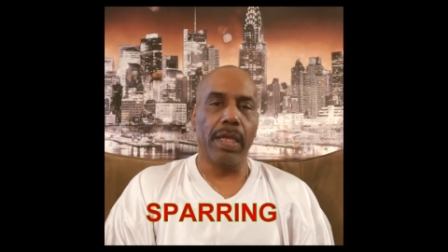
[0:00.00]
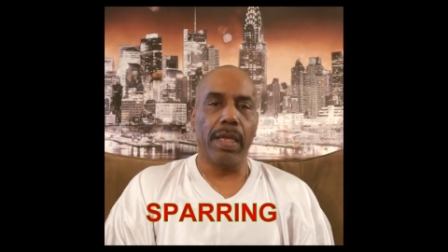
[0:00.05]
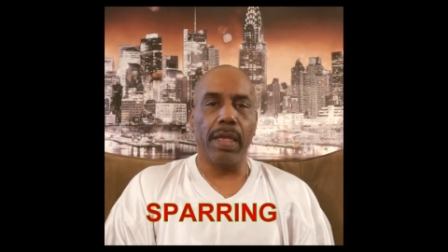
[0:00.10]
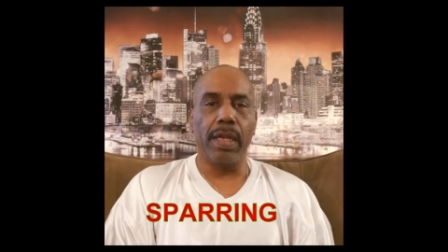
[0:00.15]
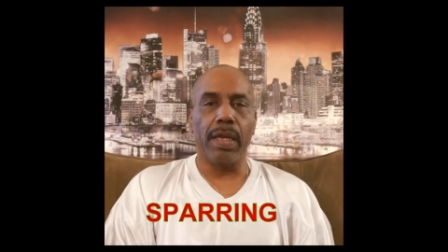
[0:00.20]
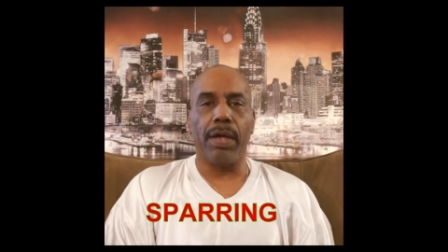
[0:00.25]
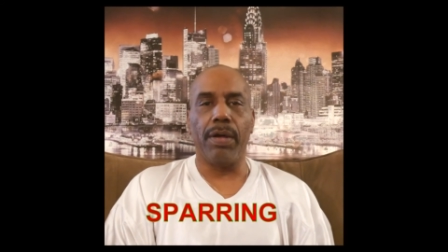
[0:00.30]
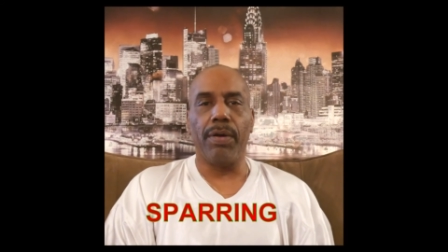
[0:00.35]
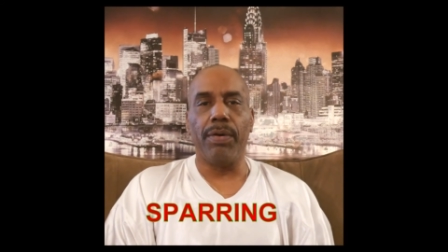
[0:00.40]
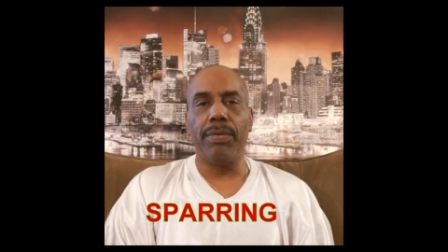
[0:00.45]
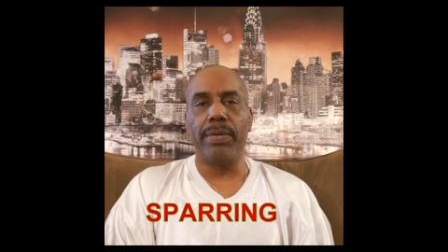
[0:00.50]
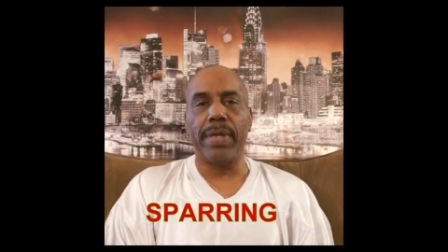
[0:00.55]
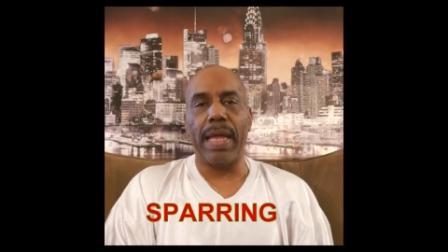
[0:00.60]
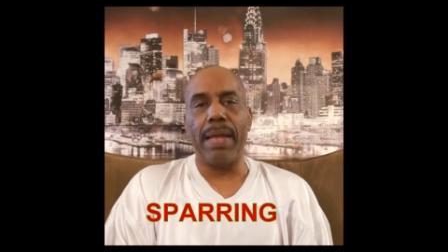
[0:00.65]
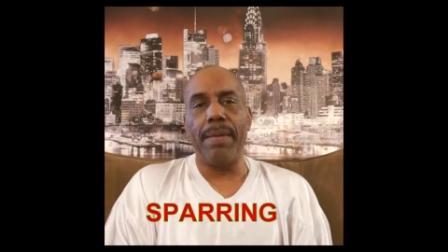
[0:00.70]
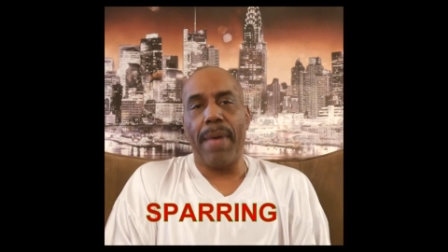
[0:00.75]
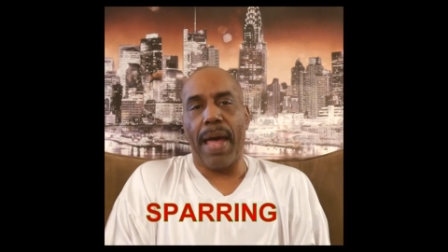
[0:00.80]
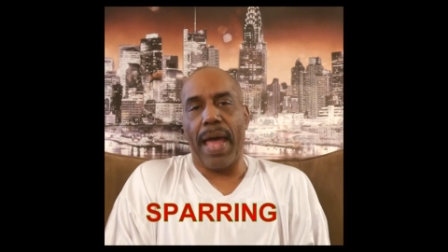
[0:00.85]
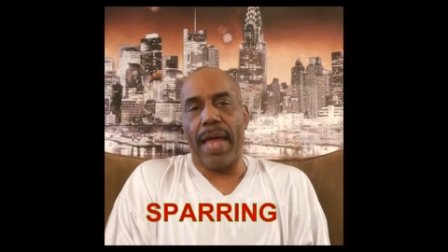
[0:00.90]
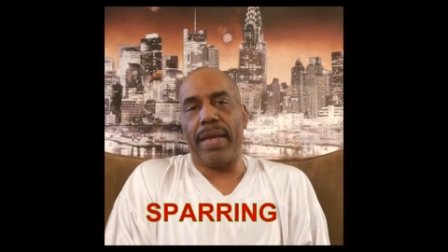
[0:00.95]
You know,
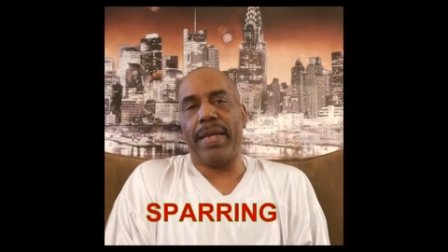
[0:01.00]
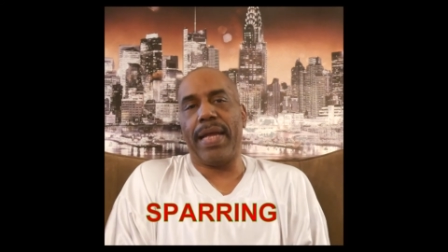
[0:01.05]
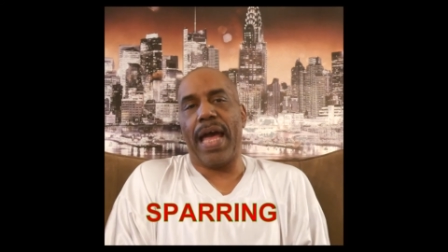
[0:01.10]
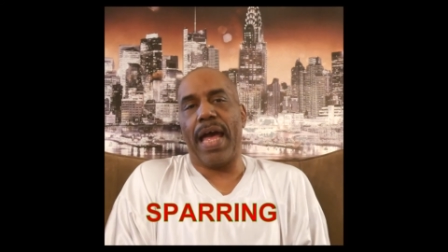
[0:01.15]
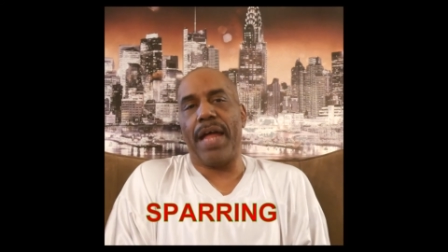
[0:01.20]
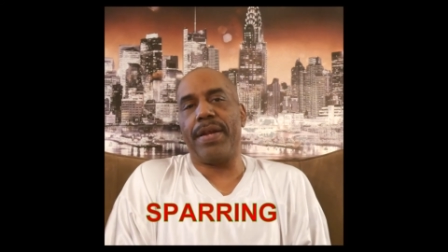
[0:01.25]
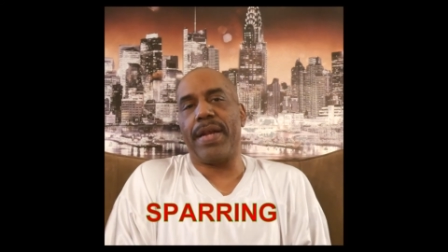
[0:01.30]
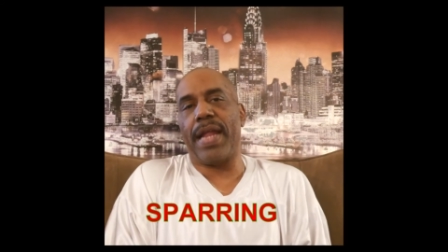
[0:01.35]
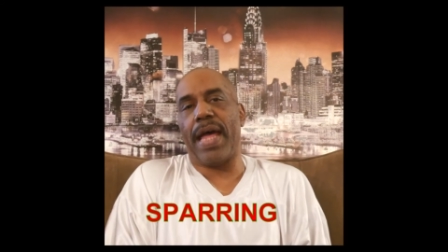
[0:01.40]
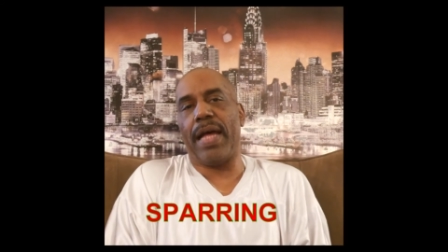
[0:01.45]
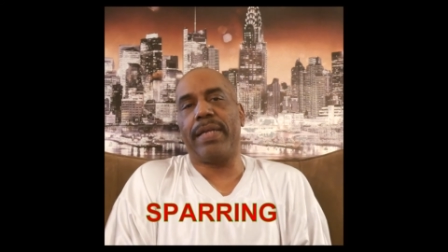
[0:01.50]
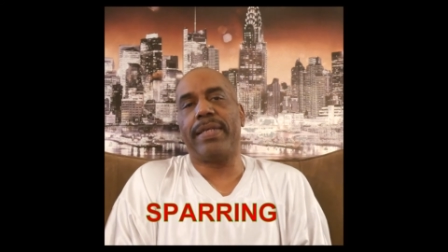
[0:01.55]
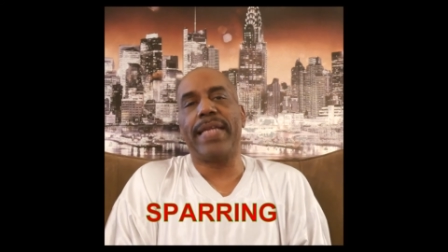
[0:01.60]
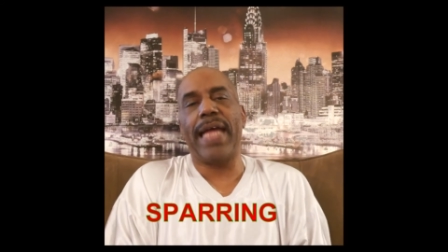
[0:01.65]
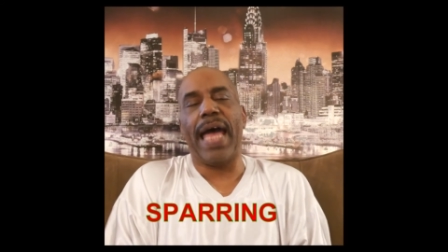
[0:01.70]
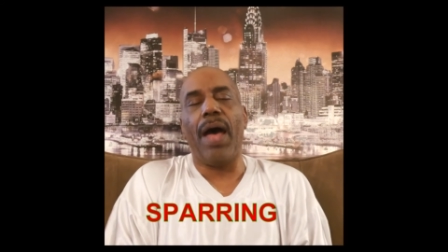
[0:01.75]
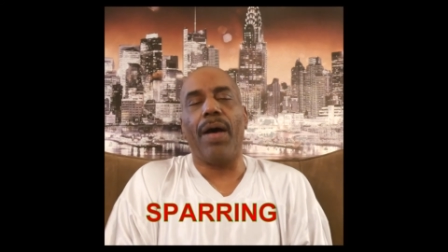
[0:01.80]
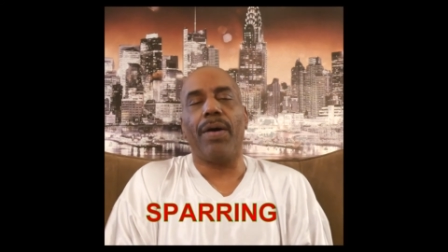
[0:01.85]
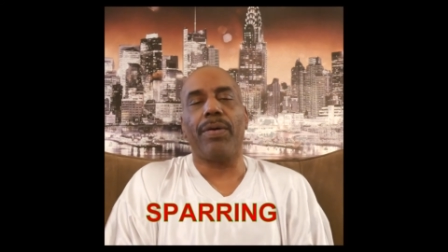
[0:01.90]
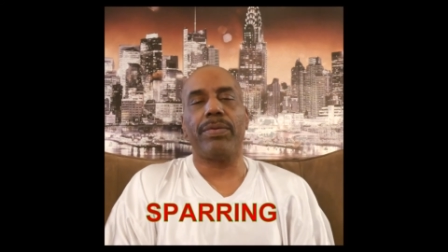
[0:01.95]
they might have got knocked
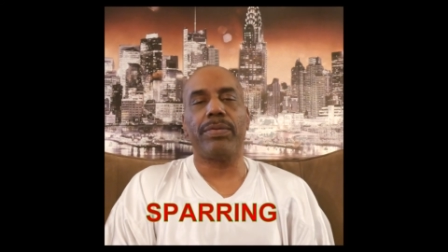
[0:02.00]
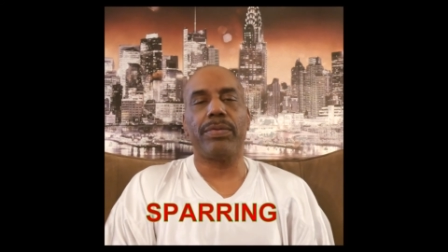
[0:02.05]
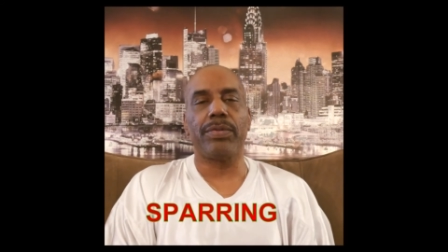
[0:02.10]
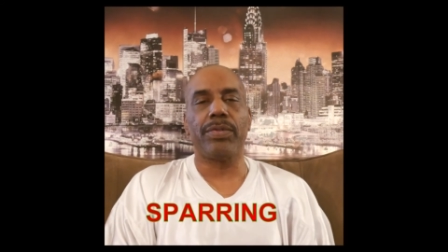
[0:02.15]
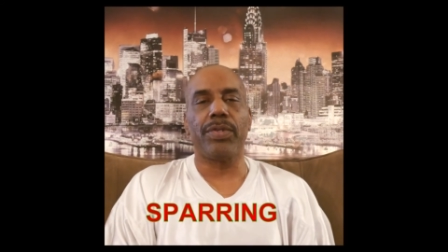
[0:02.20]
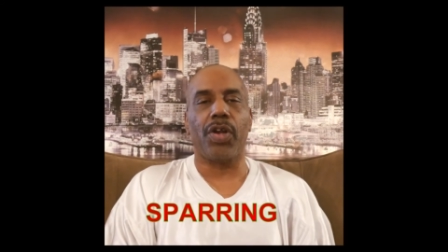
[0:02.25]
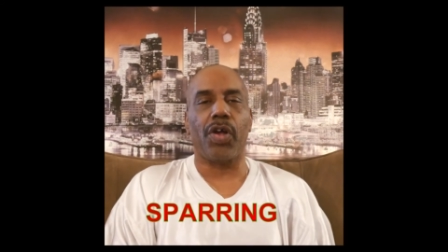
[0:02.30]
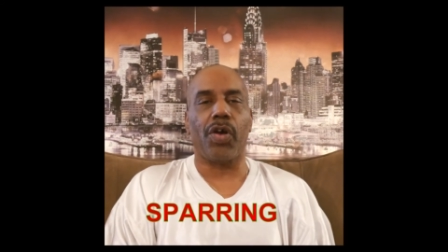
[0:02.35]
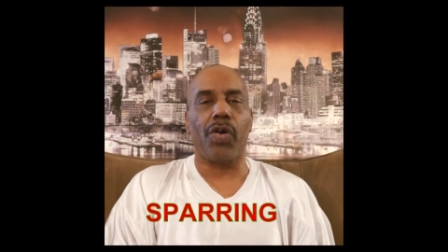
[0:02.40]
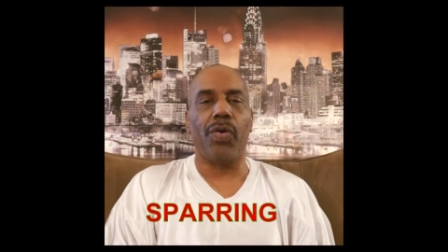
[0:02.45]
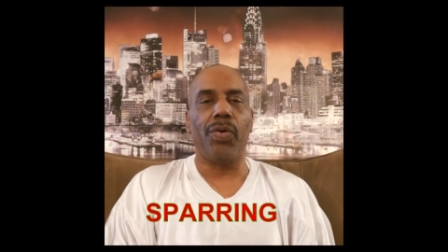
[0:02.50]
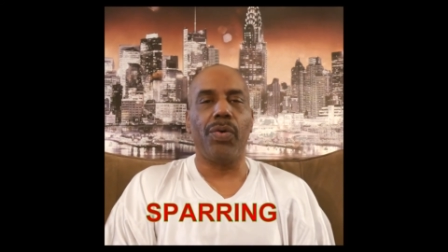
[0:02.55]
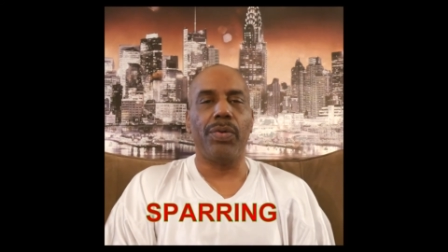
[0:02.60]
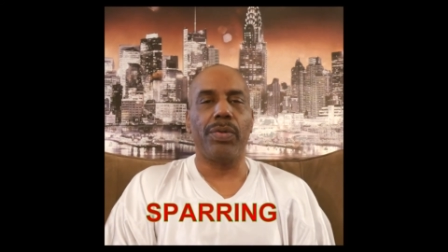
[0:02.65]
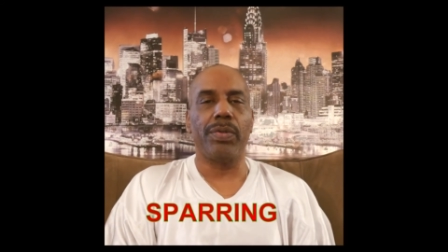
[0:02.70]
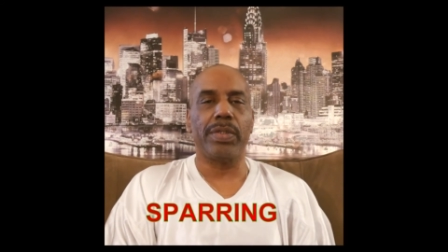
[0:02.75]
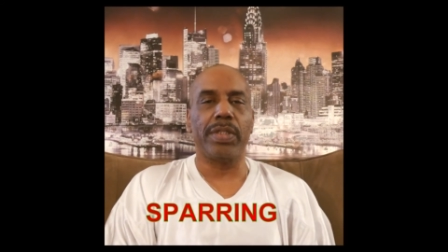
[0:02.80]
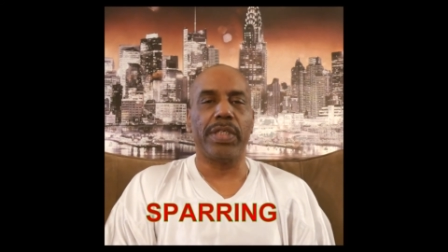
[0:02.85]
out, you know,